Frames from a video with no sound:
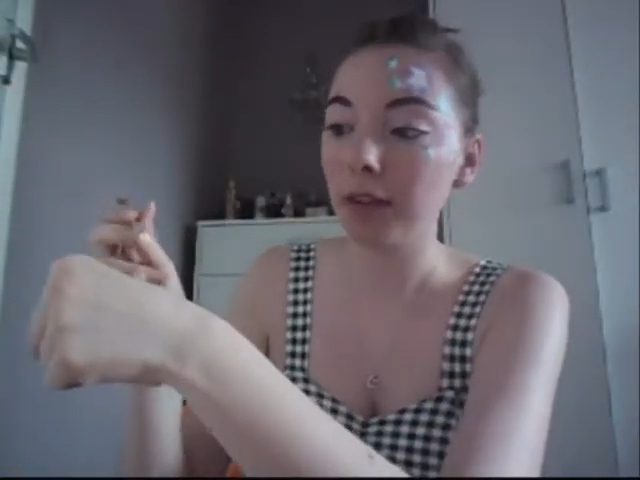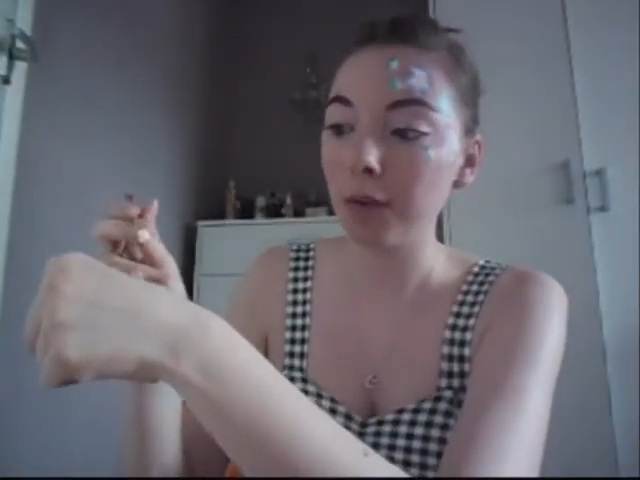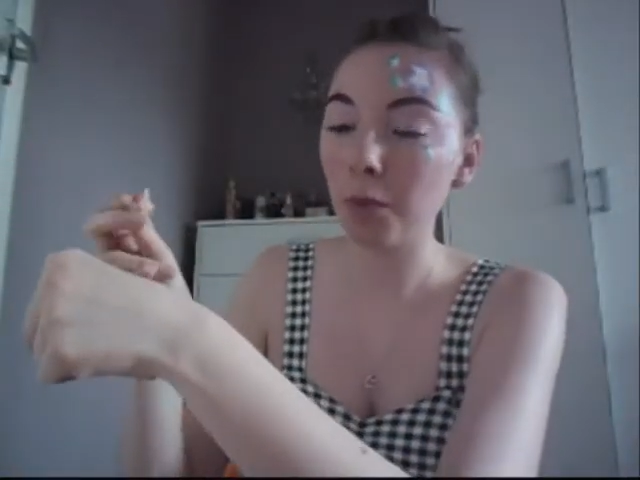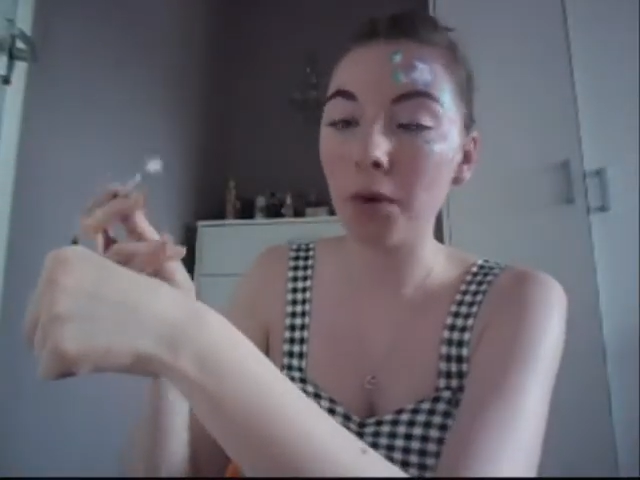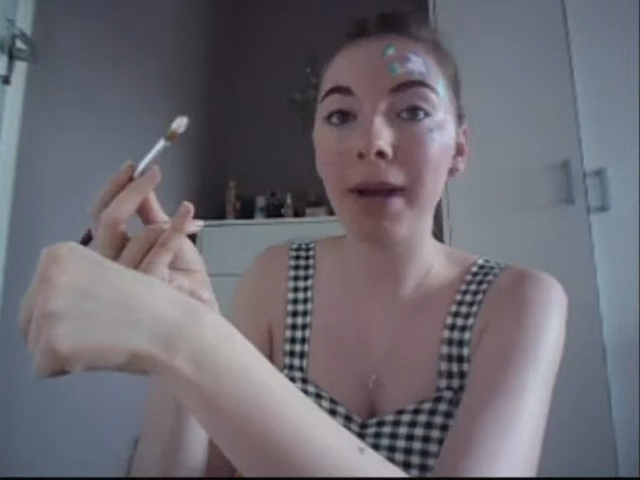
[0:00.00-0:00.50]

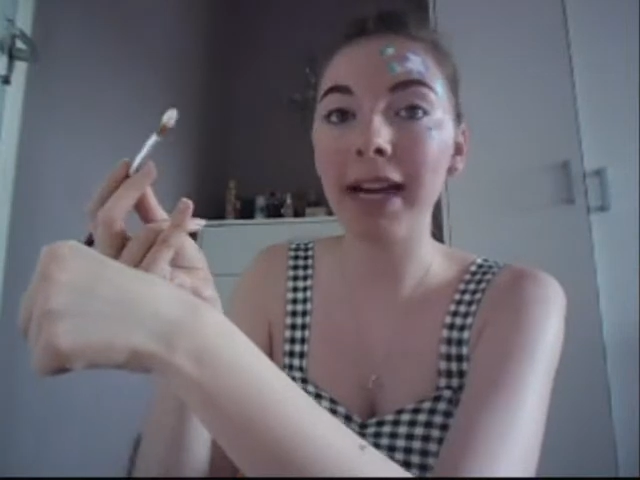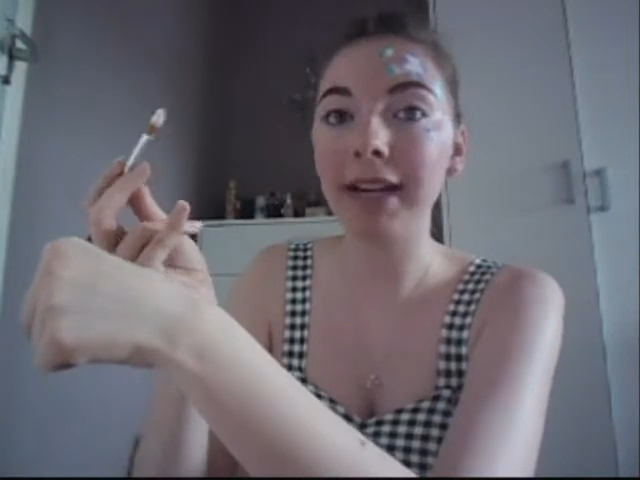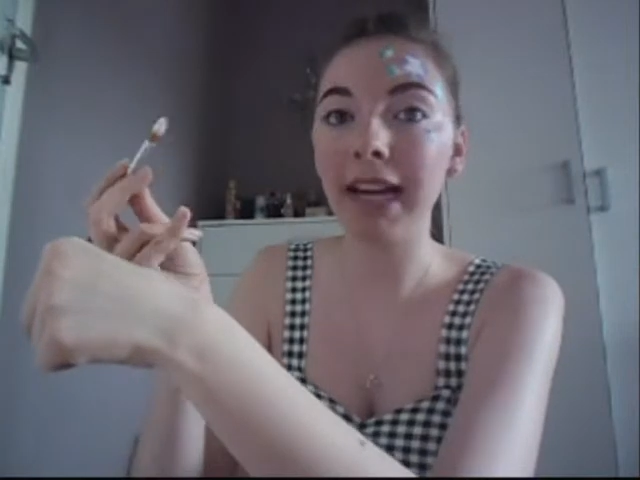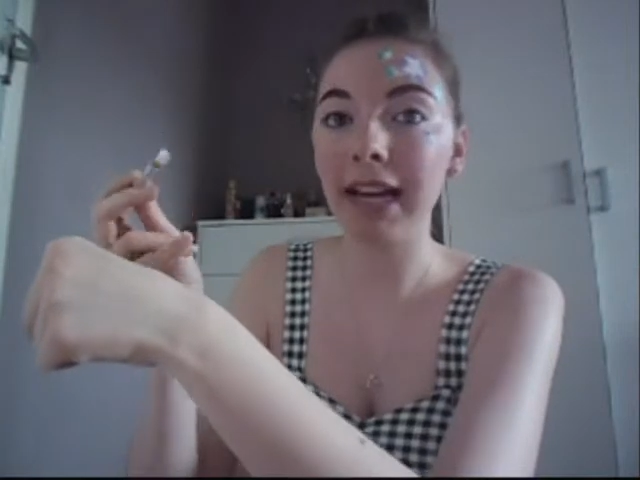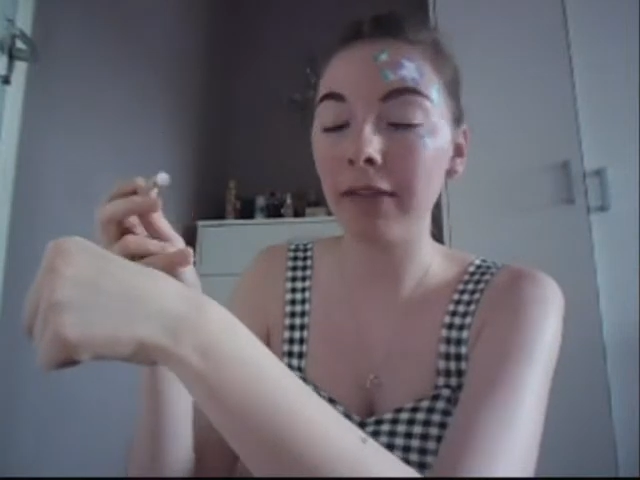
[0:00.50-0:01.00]
what paint
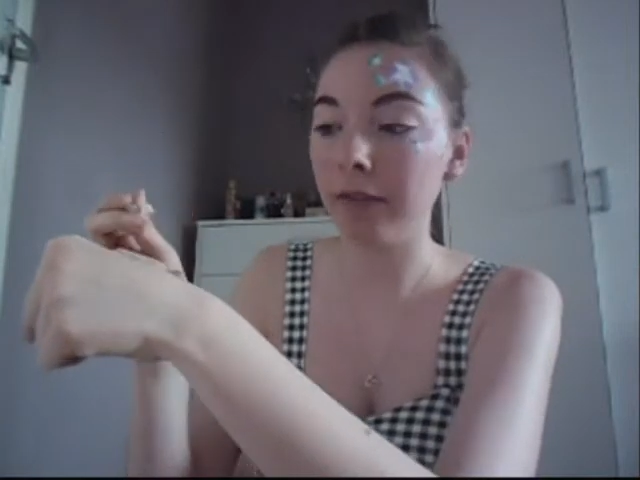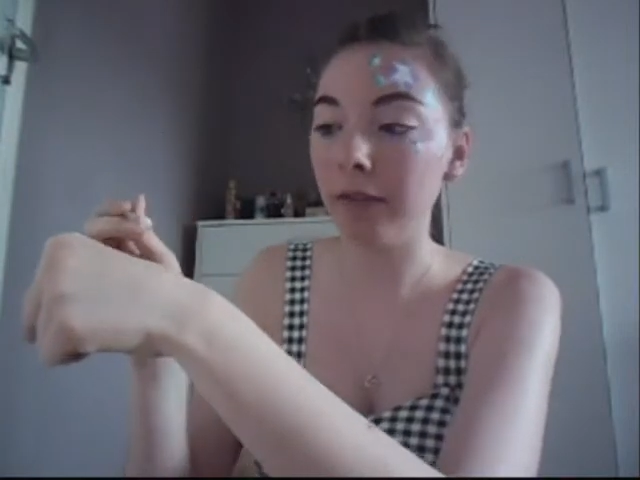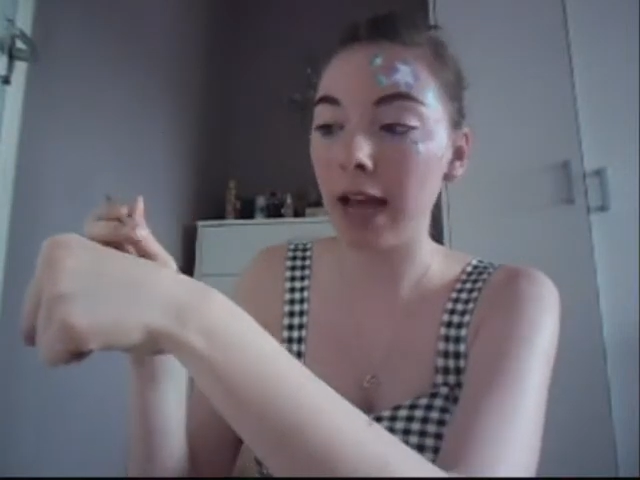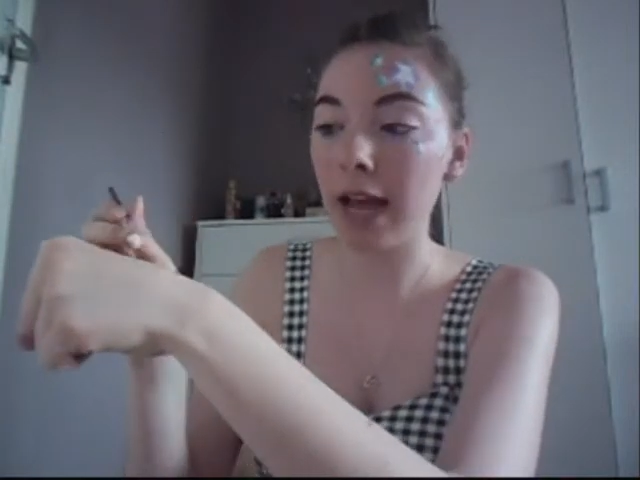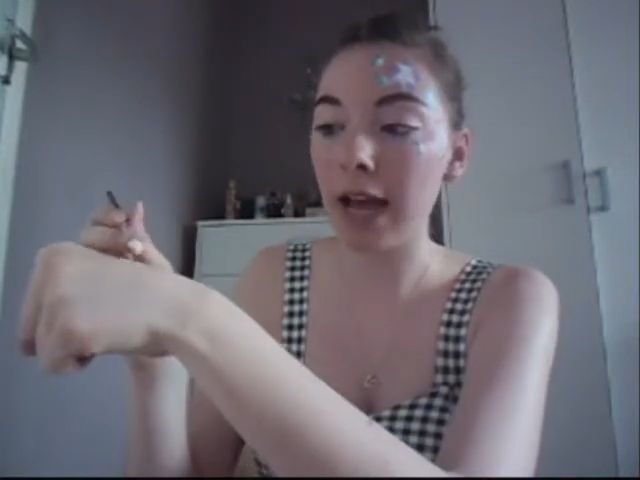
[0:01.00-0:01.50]
I have
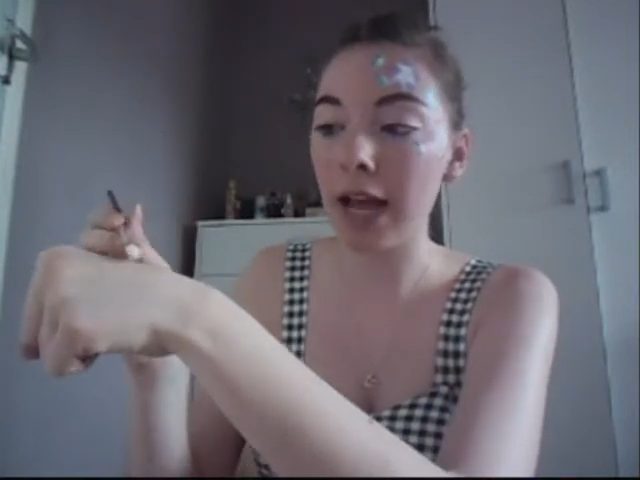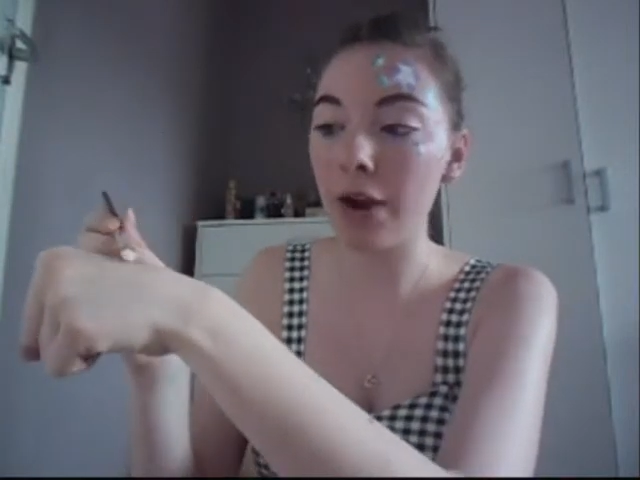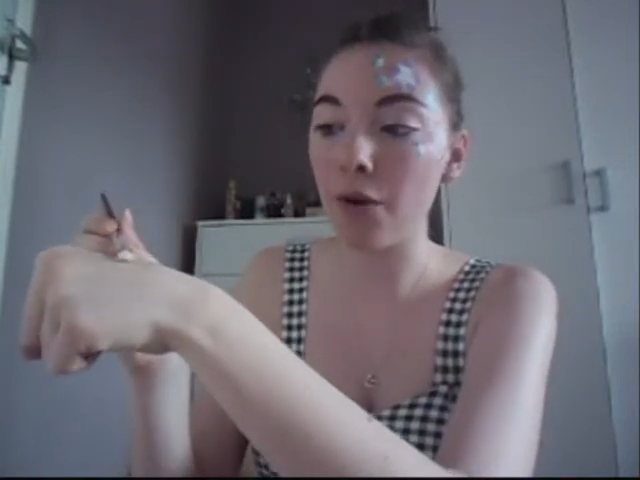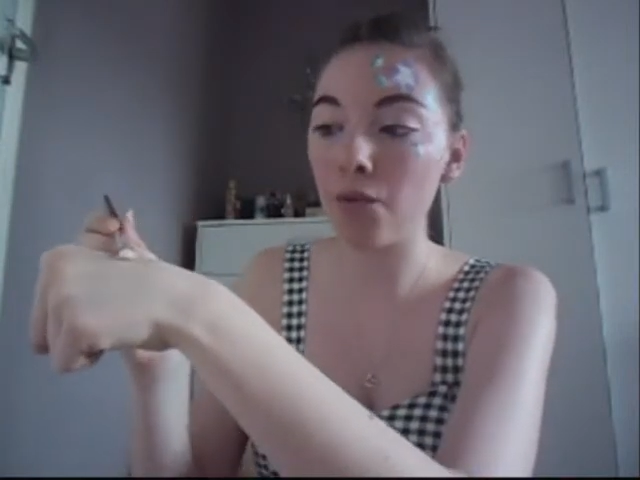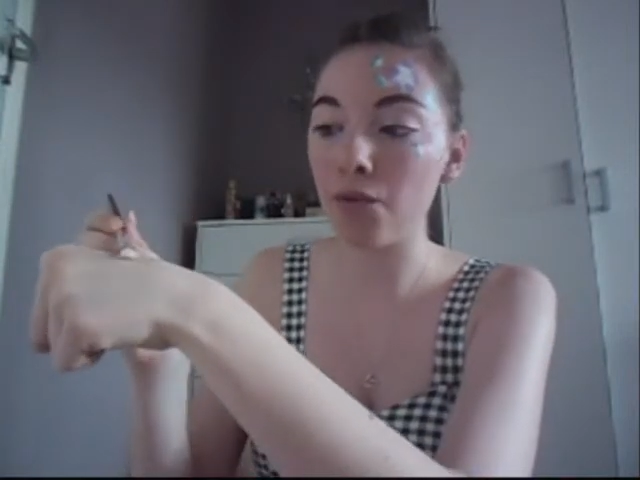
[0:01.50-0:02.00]

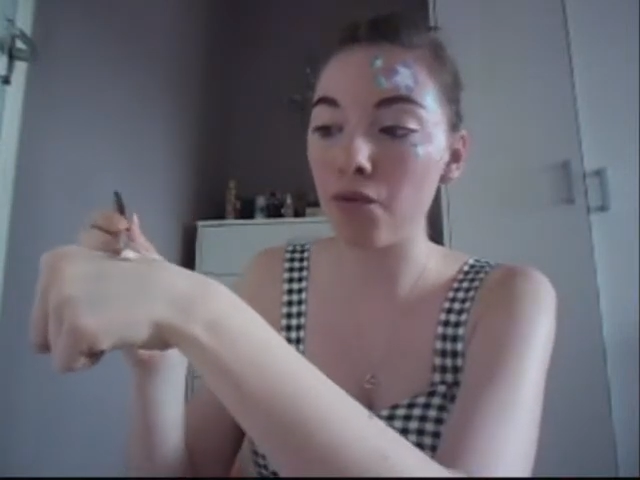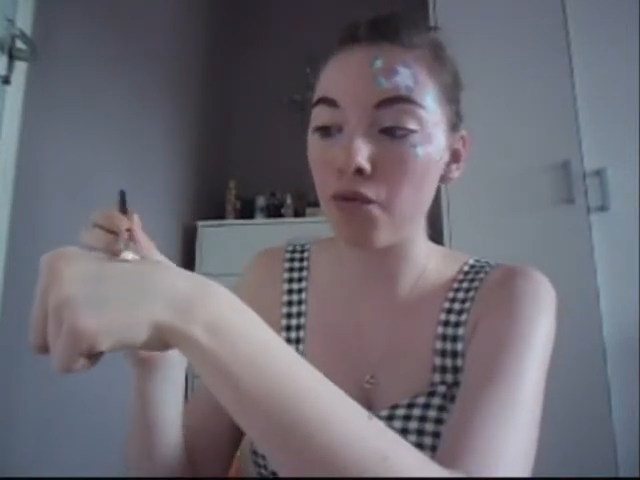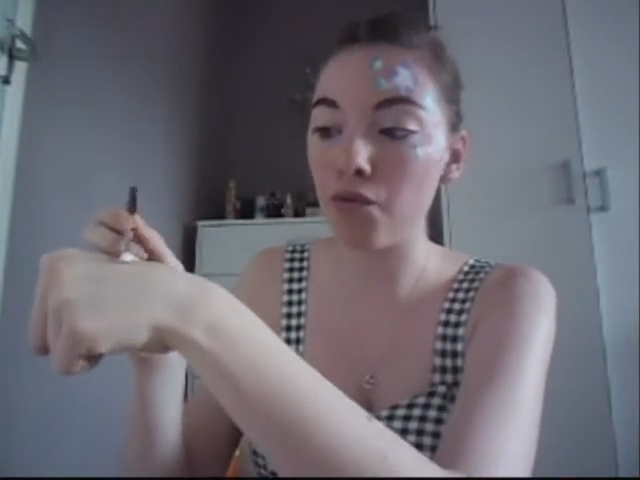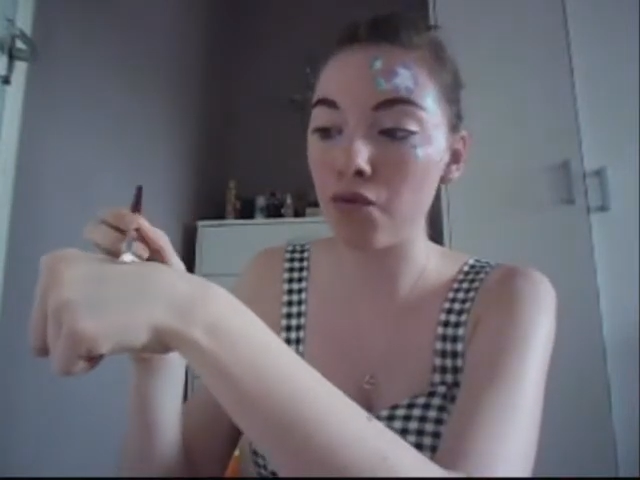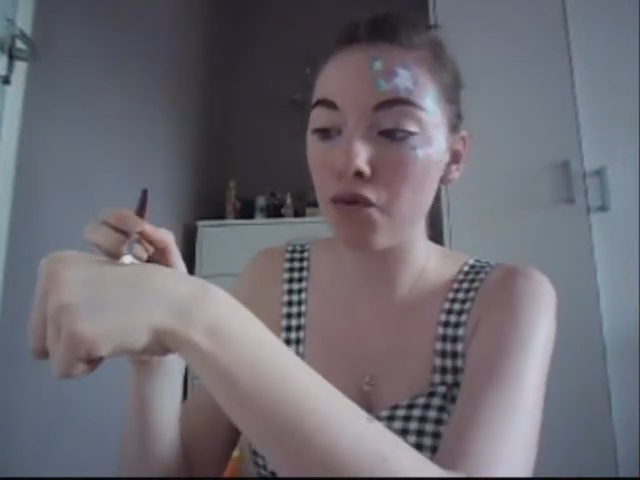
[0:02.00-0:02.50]
and
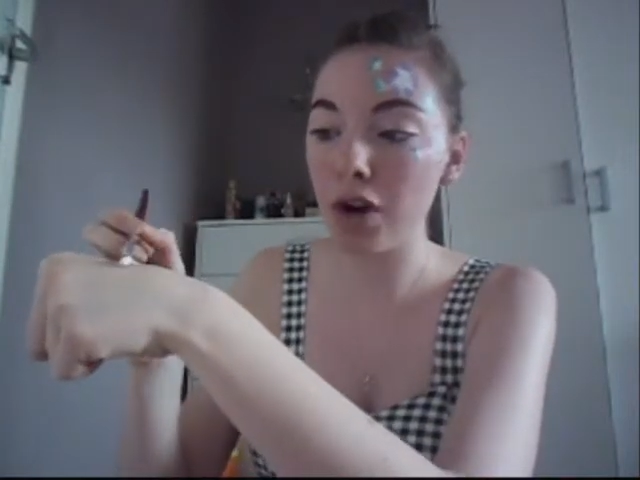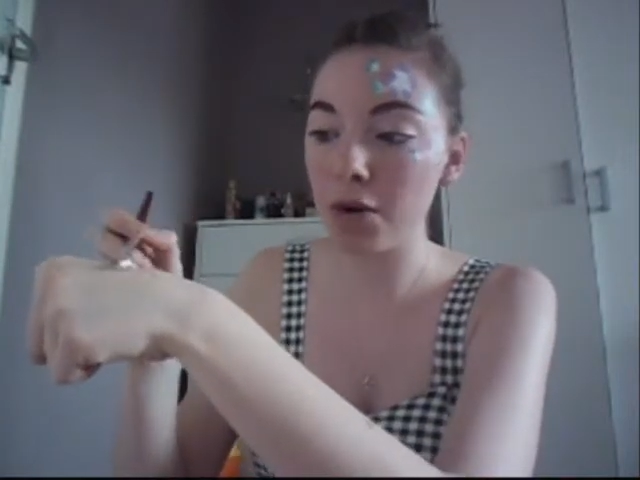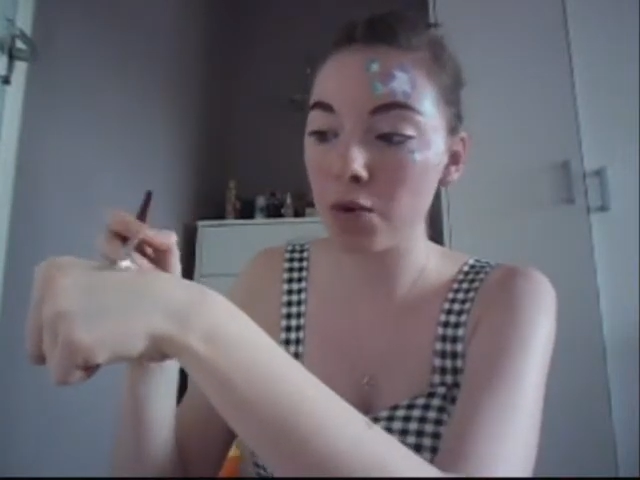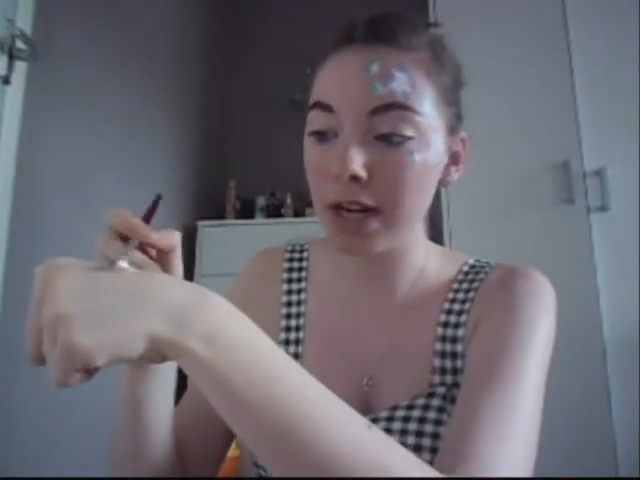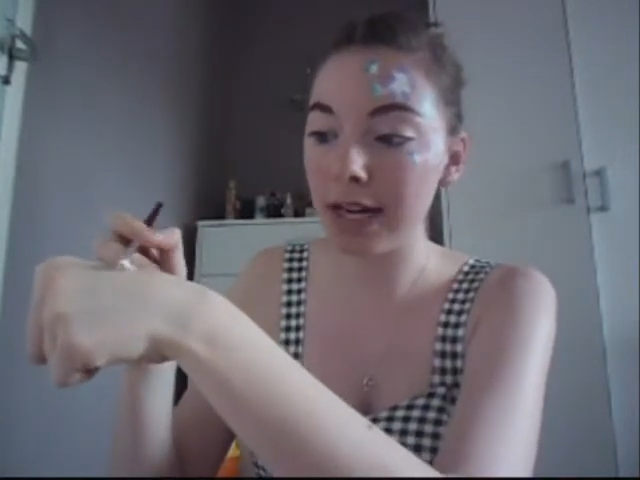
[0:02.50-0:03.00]

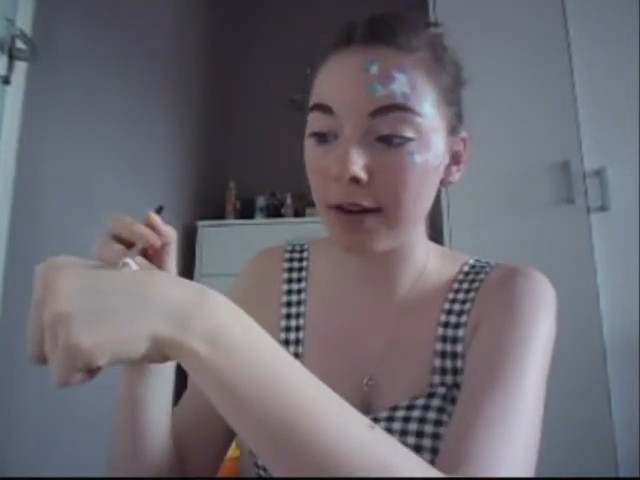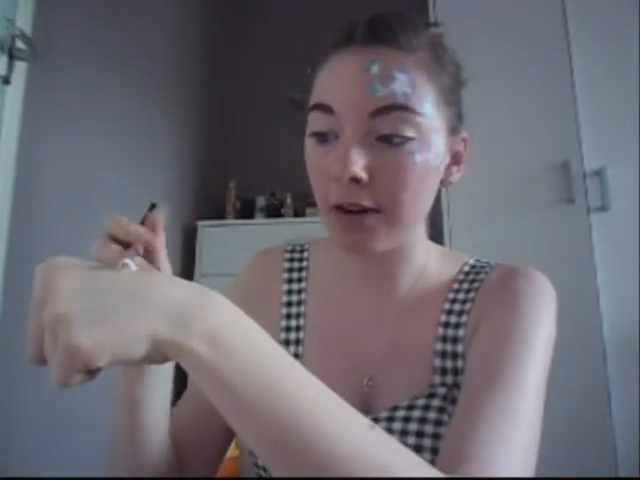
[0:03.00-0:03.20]
roll it